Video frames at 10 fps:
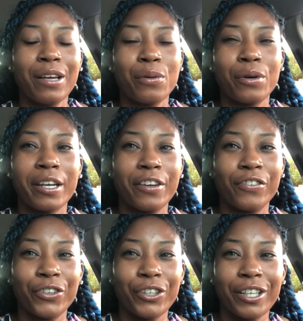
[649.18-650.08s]

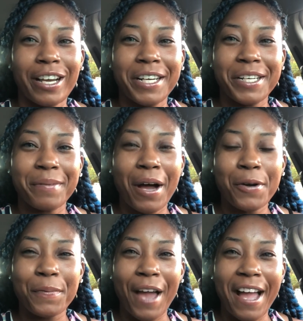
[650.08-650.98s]
whatever um i
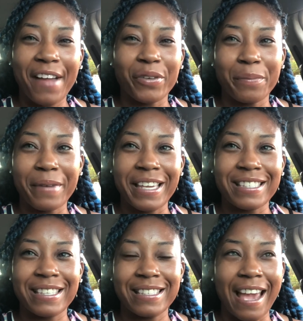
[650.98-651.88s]
hope y'all have an
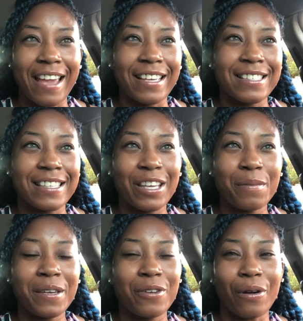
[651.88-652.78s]
amazing day continue to
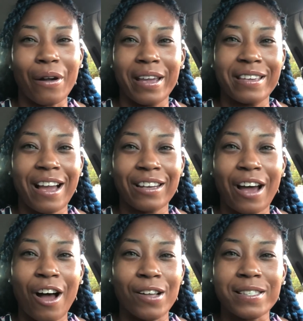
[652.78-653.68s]
be great y'all are
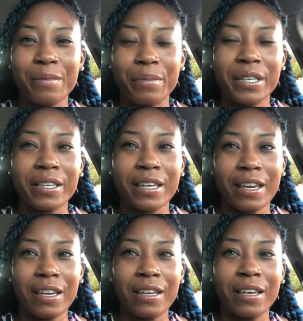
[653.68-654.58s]
awesome be a
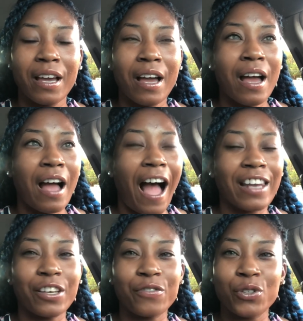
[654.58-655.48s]
king i
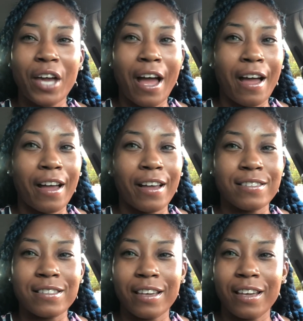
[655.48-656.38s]
love you guys
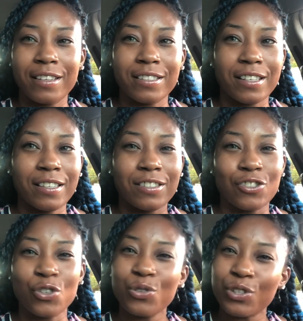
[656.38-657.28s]
and just
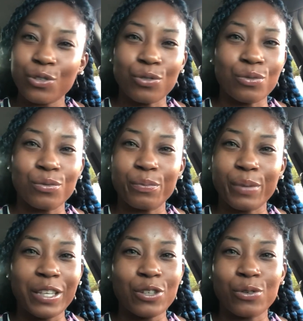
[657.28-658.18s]
do you be
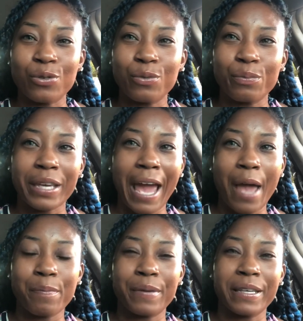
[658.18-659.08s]
you be
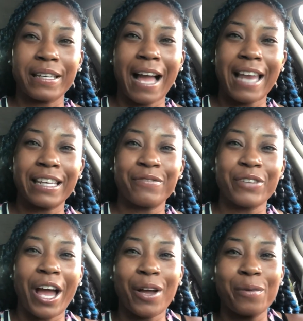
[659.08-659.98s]
happy i love
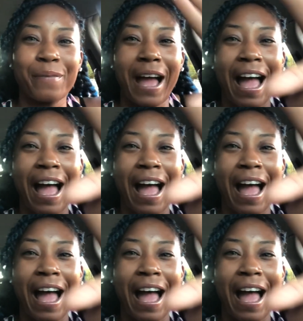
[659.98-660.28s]
y'all bye